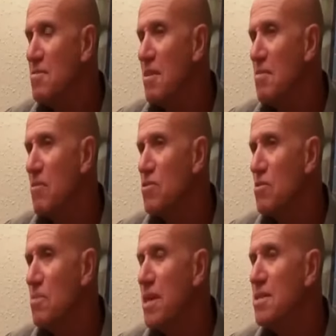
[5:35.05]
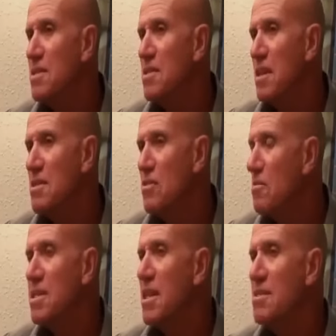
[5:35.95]
I, mean, I was surprised that I,
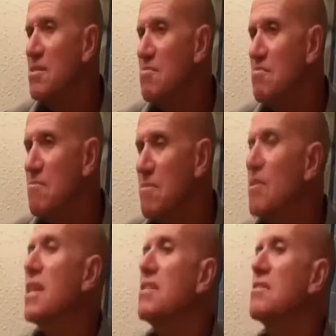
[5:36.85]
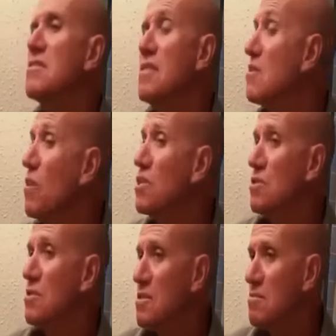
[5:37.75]
nobody had raised that
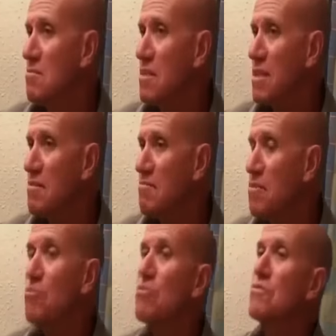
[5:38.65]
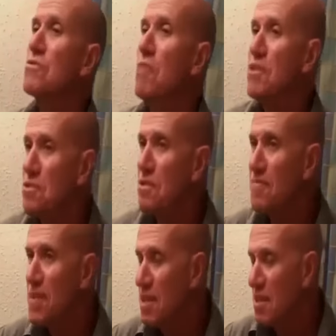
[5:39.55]
question, like Newton's question.
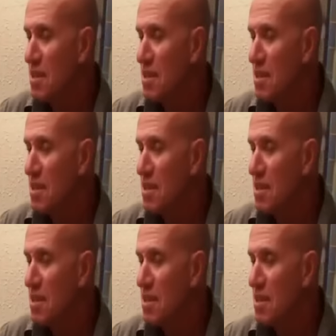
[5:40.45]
